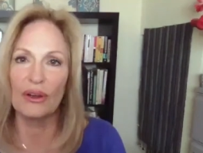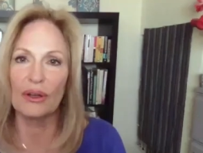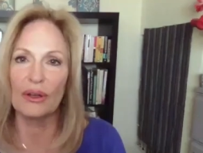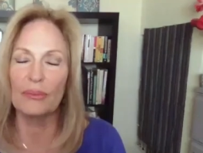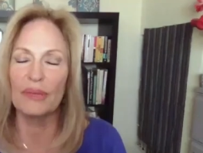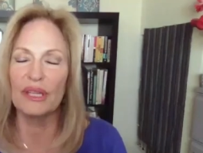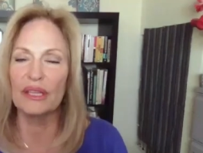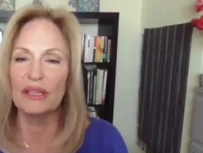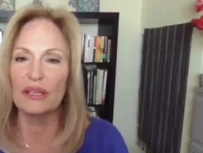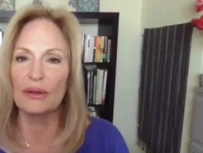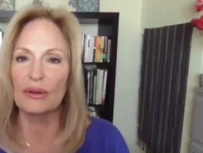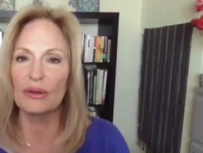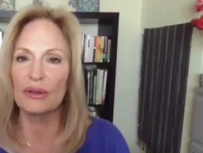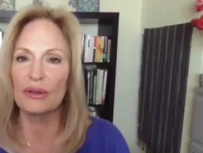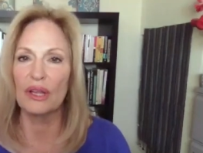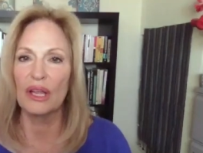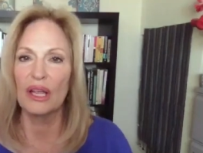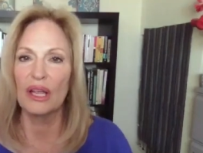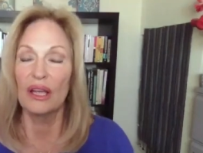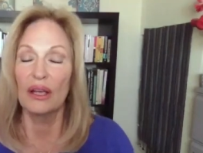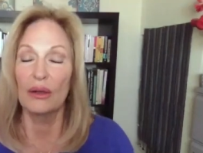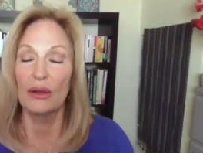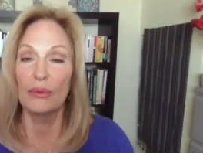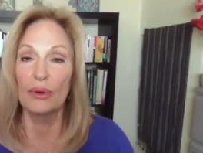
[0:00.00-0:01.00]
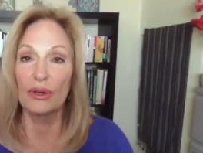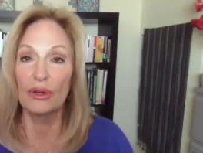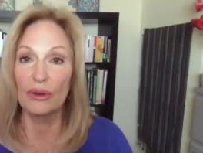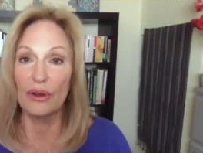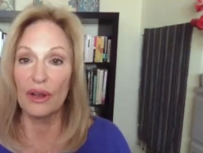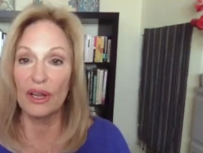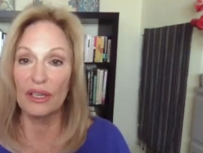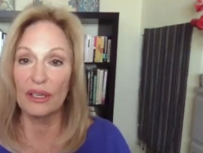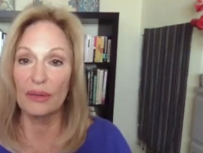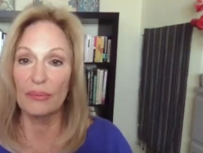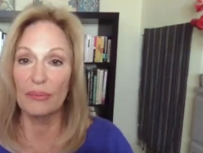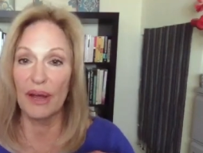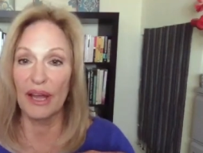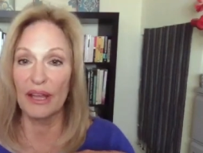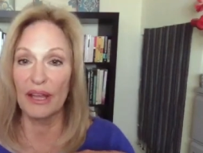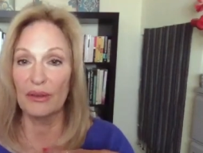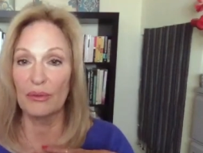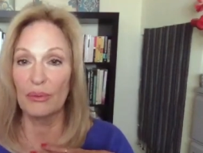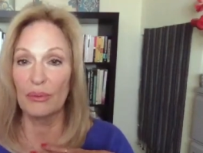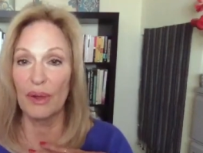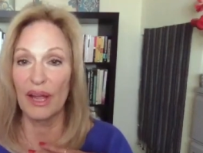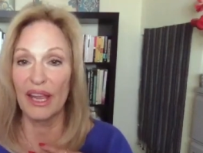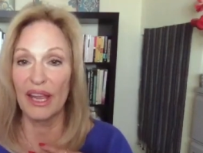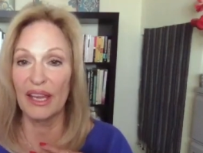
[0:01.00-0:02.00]
mean, they're yeah. we're going to, by the
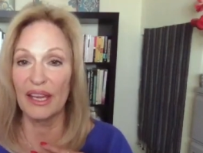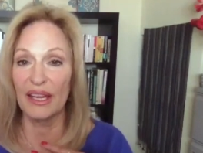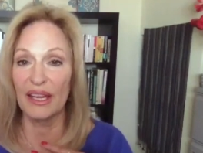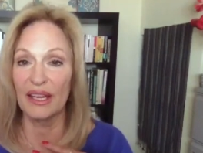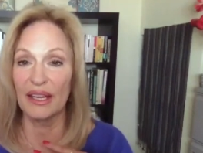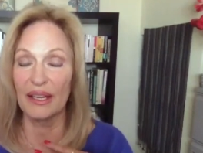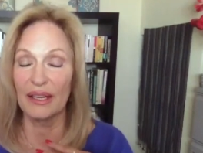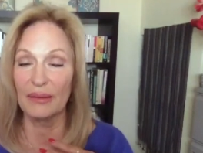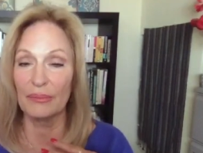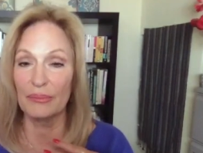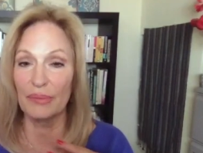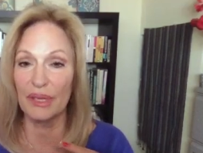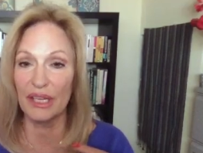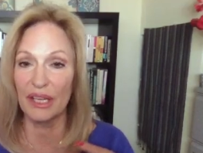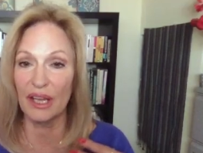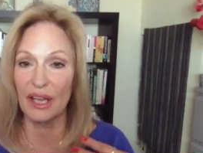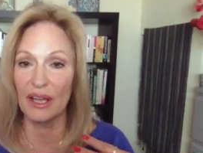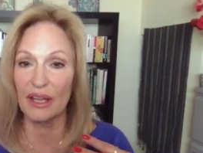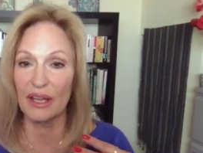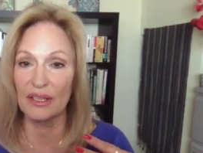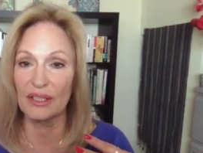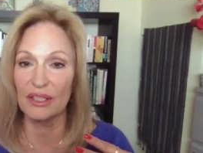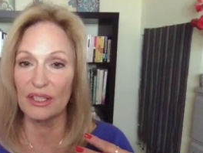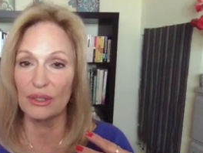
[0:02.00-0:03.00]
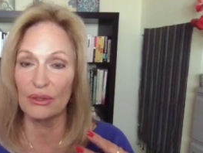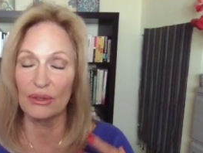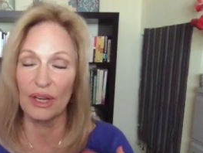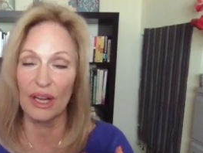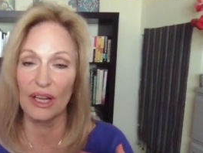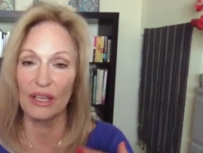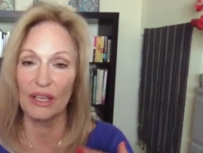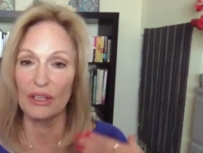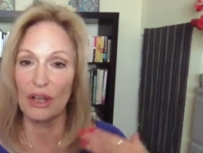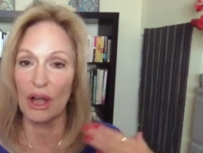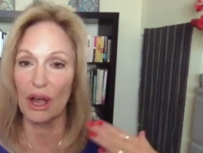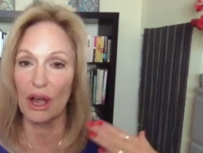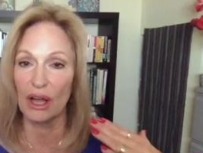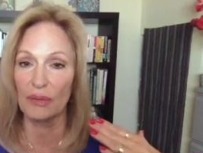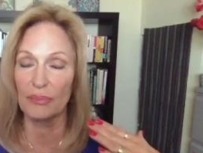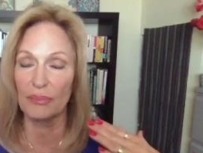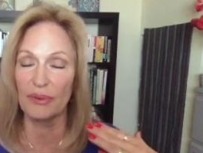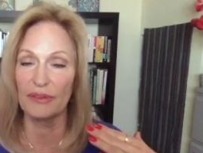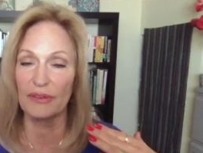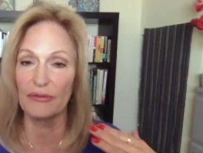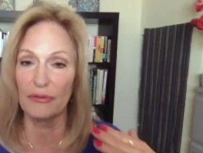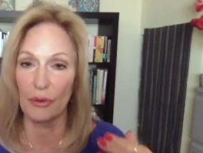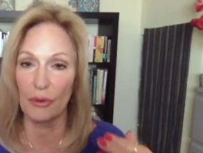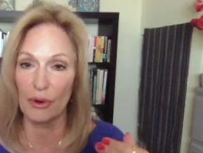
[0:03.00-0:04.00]
way, because you and I talked
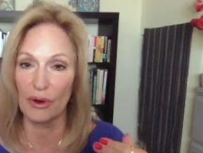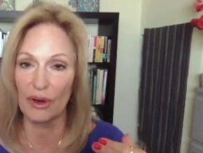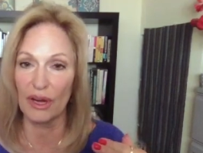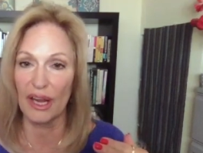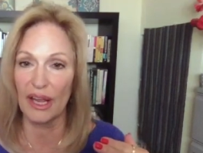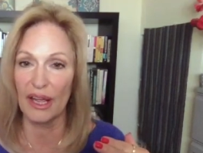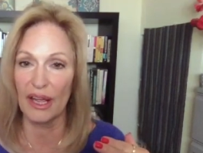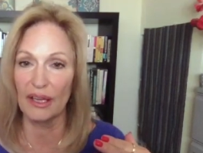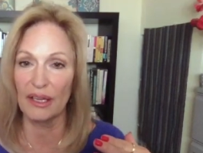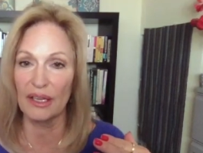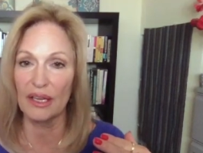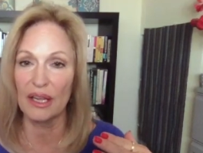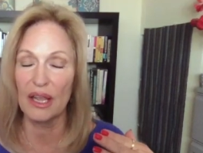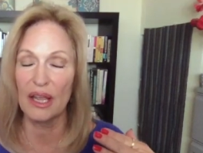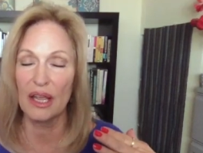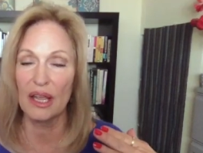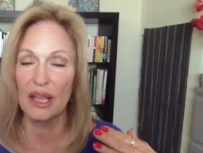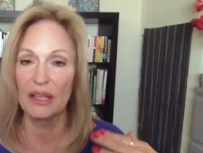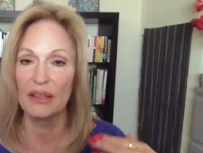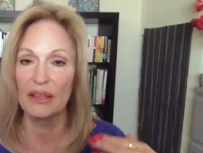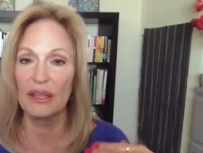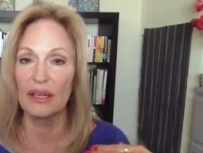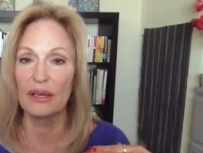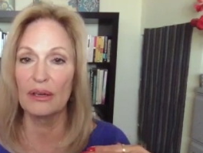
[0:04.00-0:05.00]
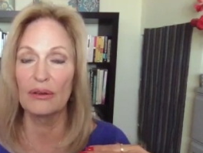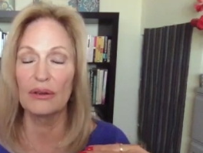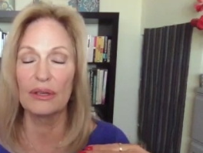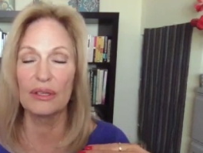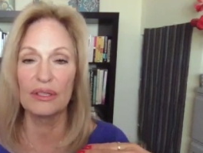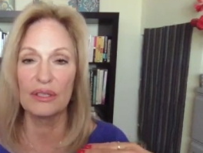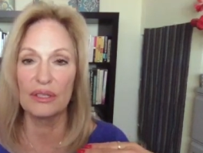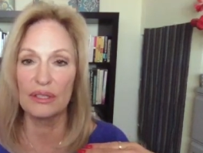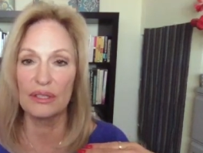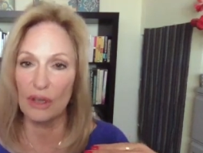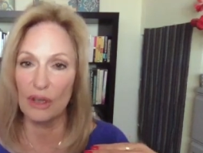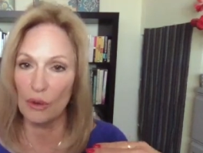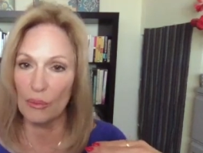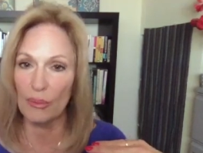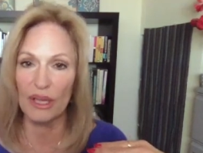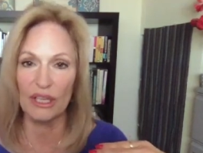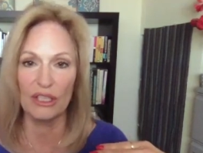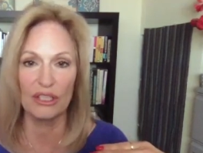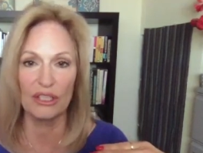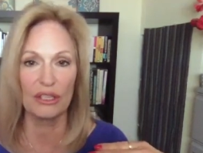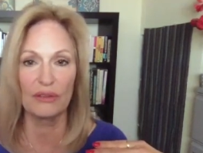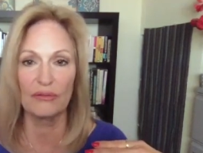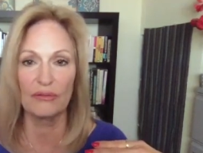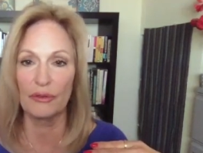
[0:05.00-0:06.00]
beforehand, there is so
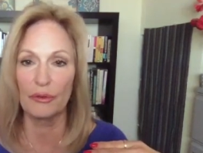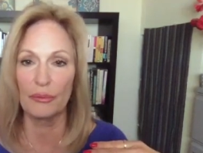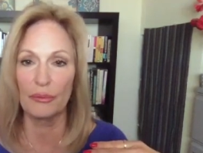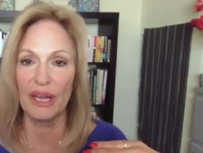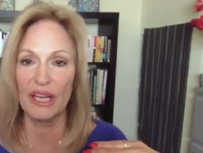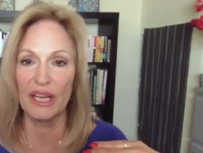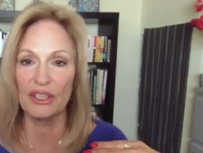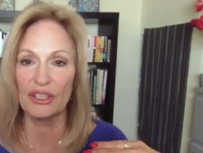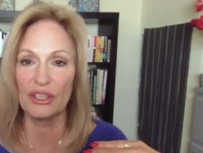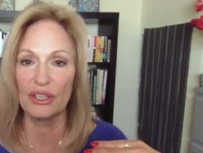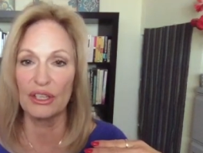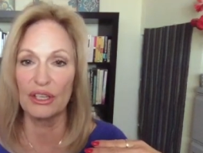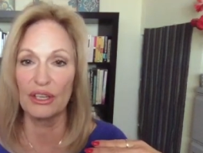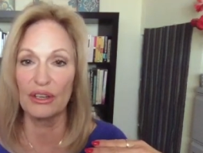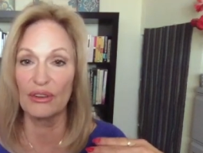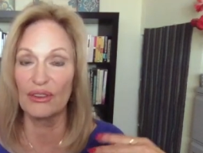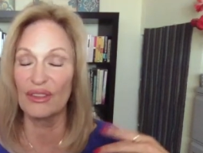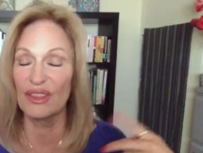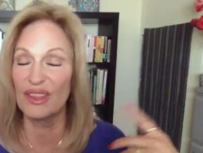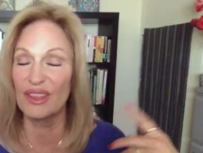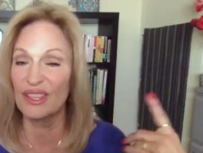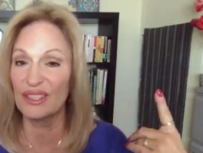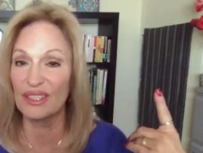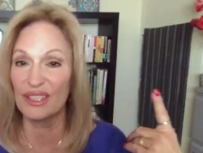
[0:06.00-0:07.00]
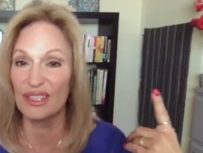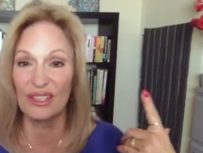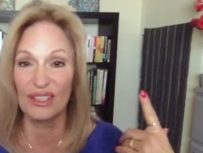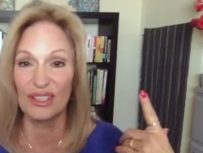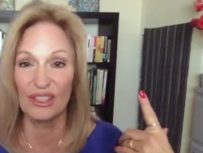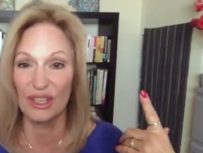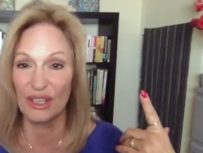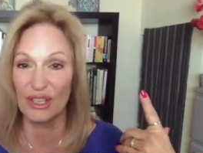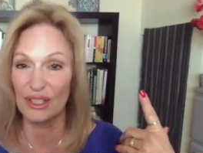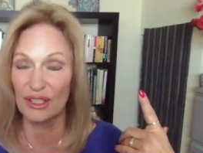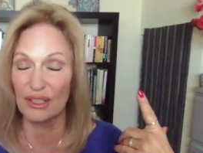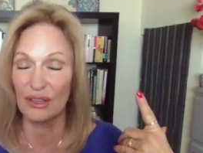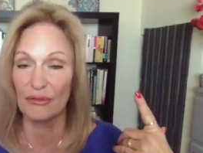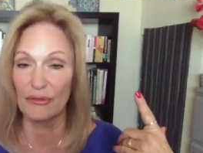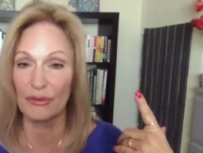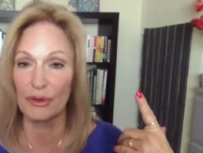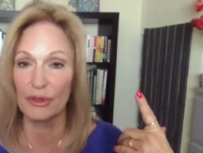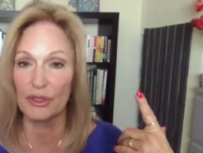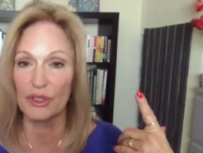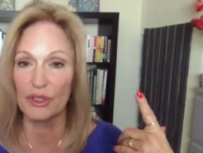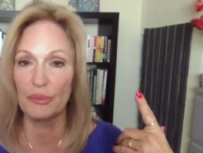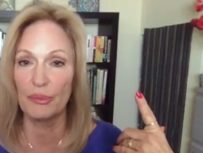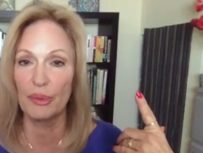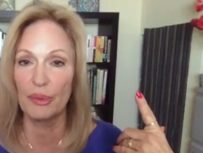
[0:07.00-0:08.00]
much information here, and this is just the
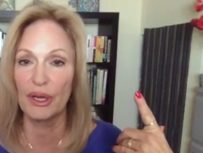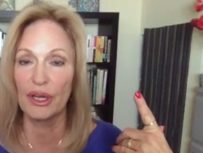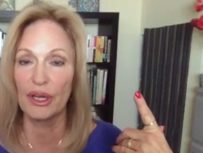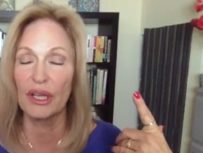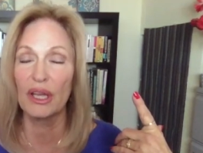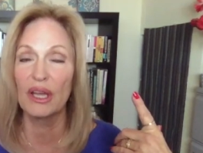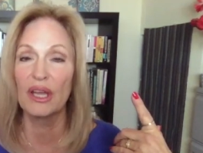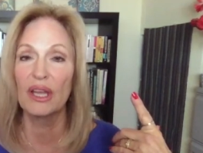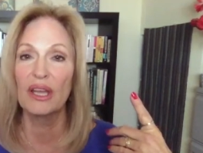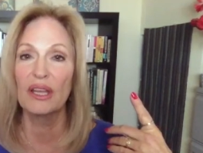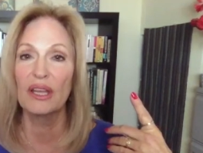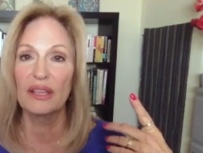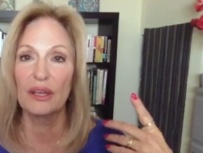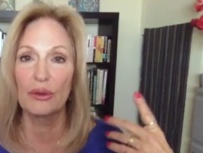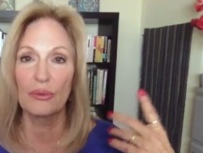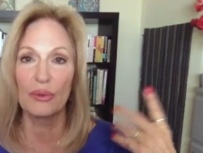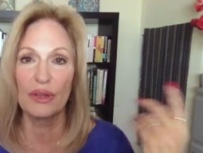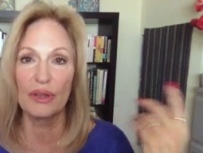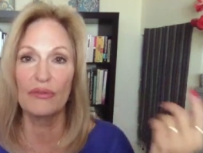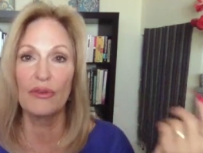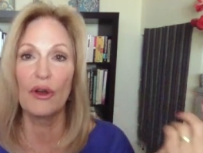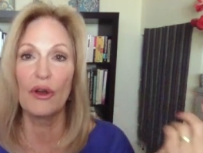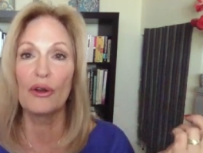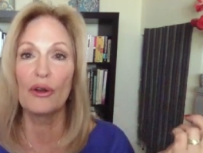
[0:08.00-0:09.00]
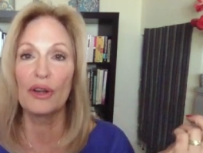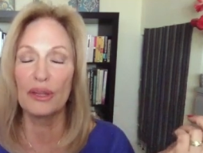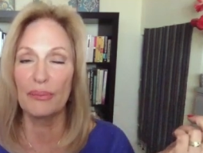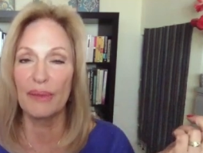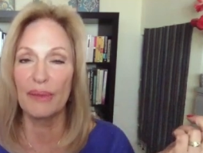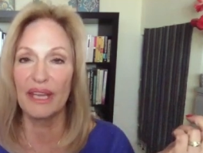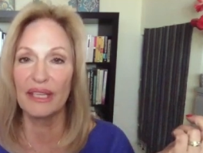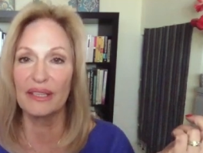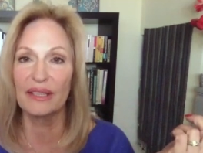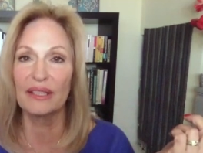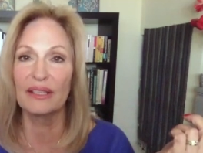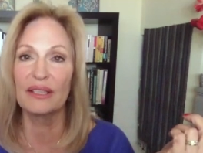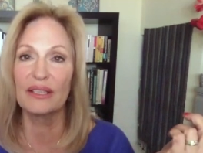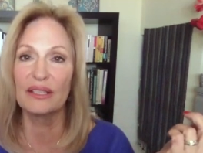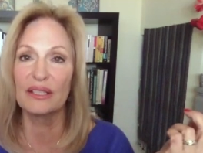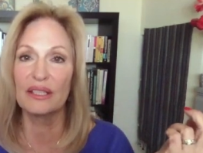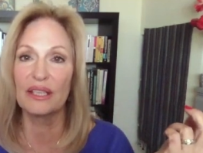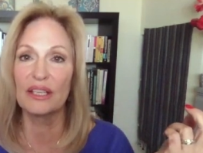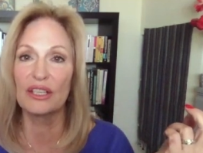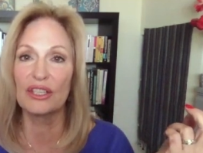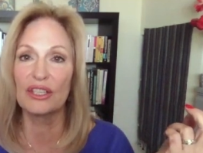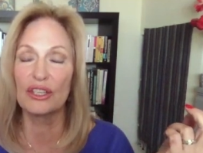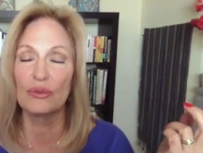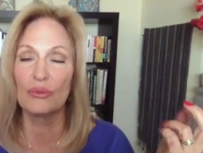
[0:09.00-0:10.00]
first book that we've already made the
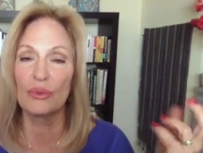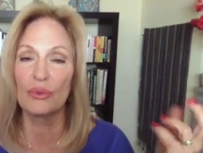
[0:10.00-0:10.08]
decision.